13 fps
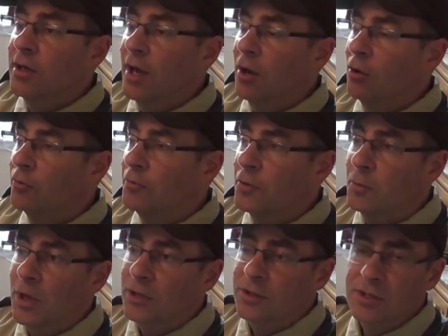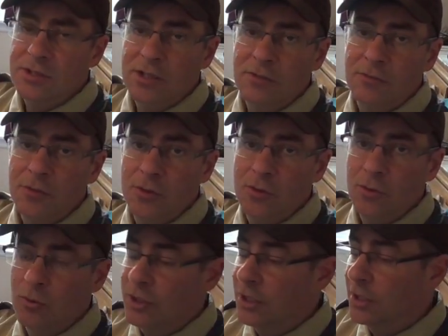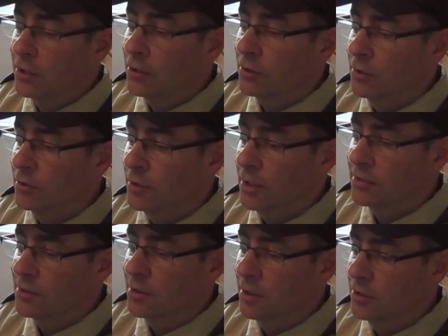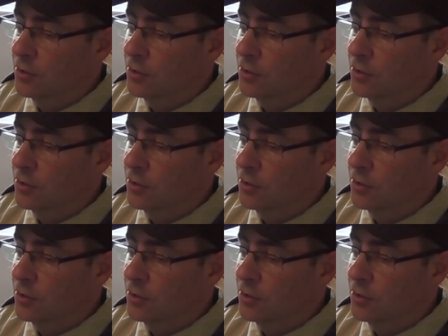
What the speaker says: Now Philmont does give you gear that